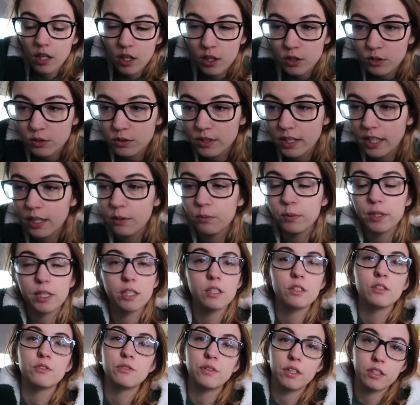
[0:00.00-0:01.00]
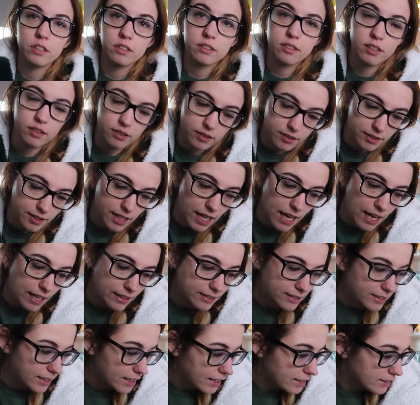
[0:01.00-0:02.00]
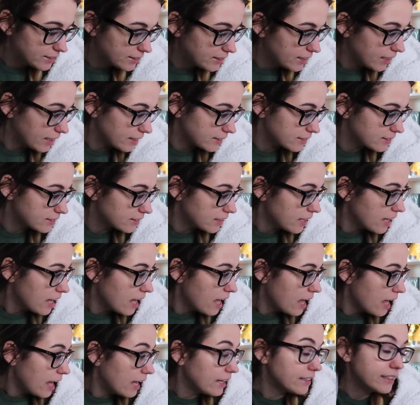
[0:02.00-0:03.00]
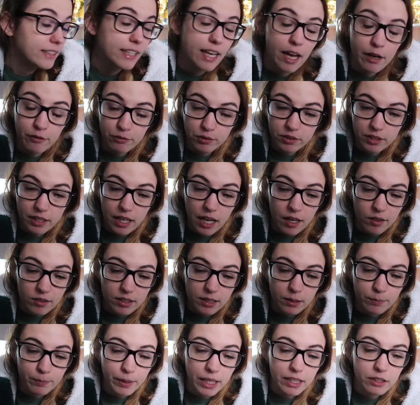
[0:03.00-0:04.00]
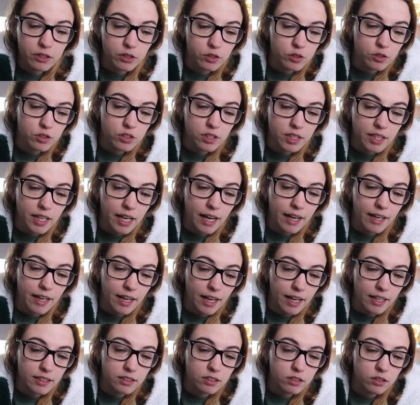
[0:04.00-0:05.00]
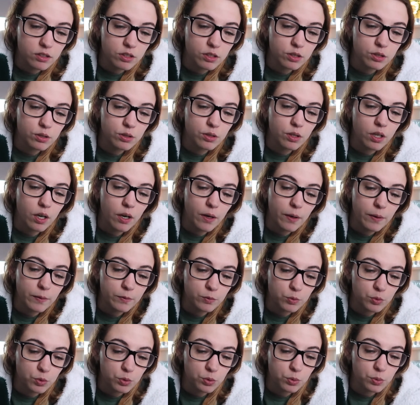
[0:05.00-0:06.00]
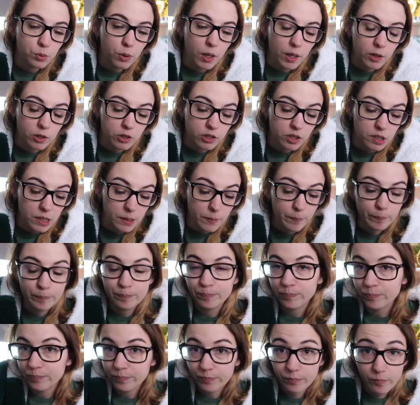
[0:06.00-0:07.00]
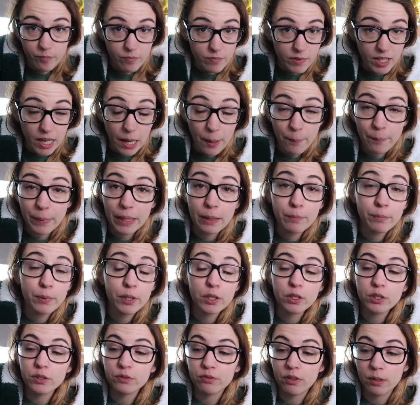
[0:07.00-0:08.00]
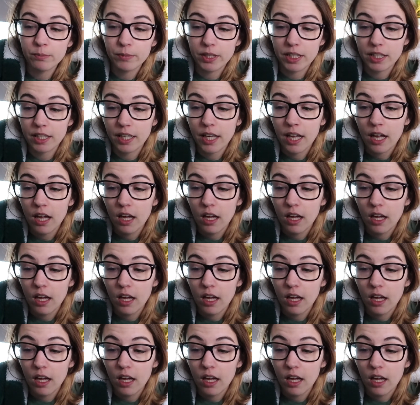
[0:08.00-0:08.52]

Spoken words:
today we're gonna focus on that. And yes, and yeah, for the Howling Pack, usually I ask you to actually pick books for me,